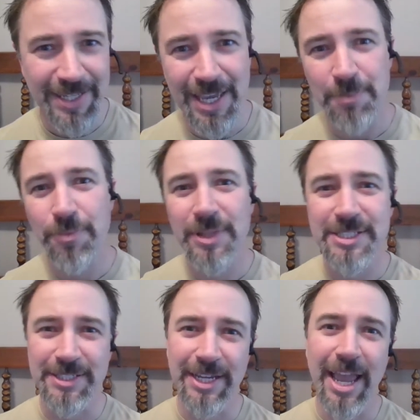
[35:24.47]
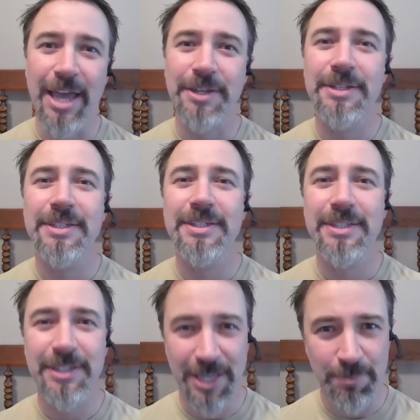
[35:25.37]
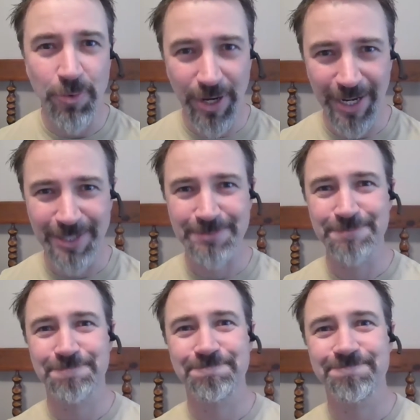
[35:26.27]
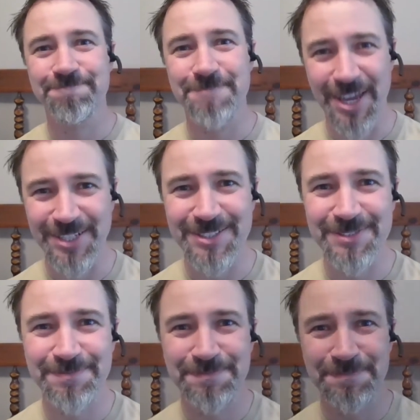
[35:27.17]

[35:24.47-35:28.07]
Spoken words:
keep listening and keep reading. Thanks.